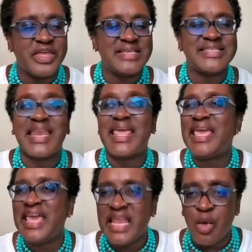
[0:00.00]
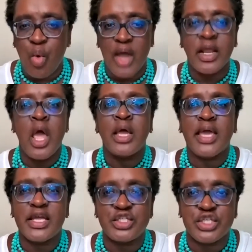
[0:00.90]
things that anyone
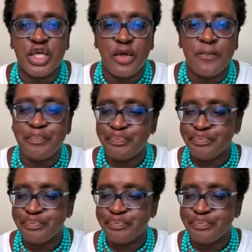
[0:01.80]
can do.